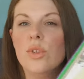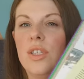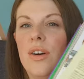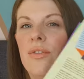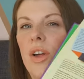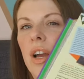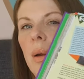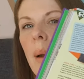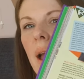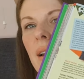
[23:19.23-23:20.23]
stuff like
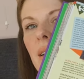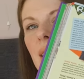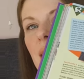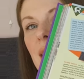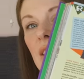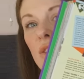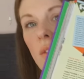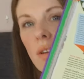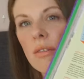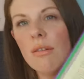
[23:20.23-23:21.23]
about
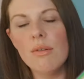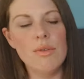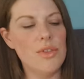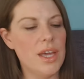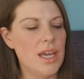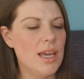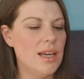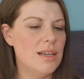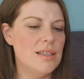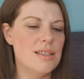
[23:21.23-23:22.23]
historical
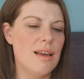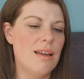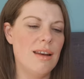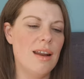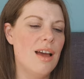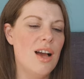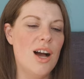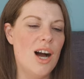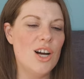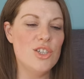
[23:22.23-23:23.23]
things. And
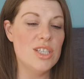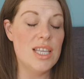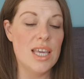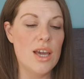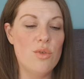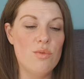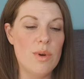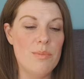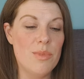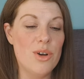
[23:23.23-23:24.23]
I just think
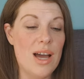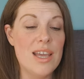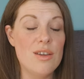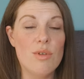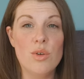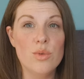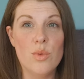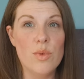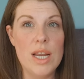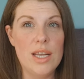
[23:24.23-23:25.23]
my 8-year-old
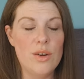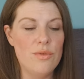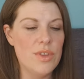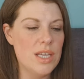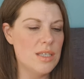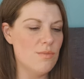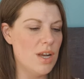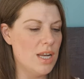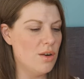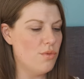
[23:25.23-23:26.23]
will really love this and
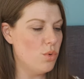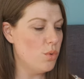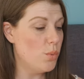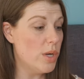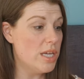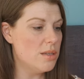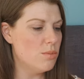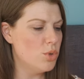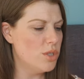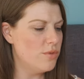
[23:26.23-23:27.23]
really love all the weird
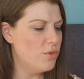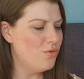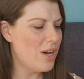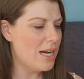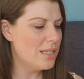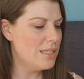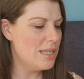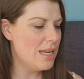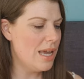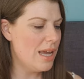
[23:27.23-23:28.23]
and wonderful facts
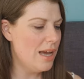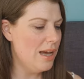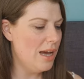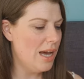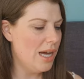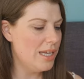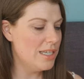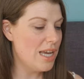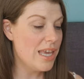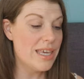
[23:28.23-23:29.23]
in here.
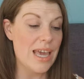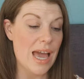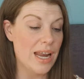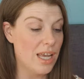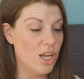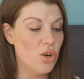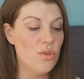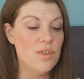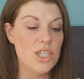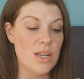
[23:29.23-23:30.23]
And again,
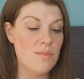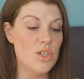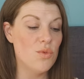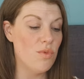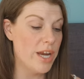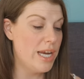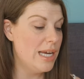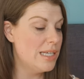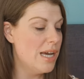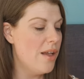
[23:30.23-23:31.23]
encouraging him to
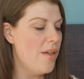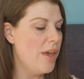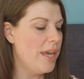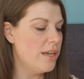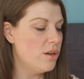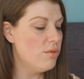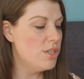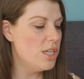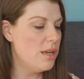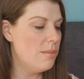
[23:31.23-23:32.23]
read,
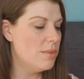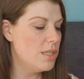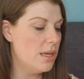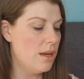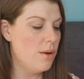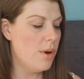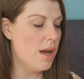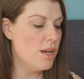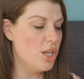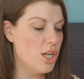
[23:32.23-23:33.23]
encouraging him to,
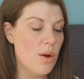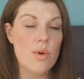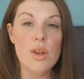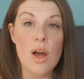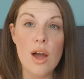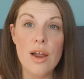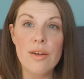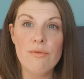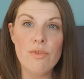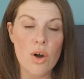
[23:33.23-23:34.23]
you know, learn
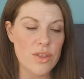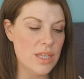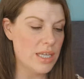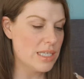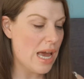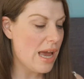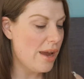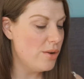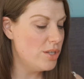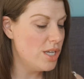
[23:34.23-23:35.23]
and find things
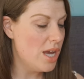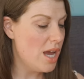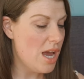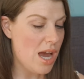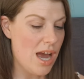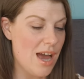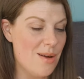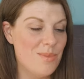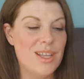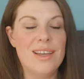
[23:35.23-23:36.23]
out. And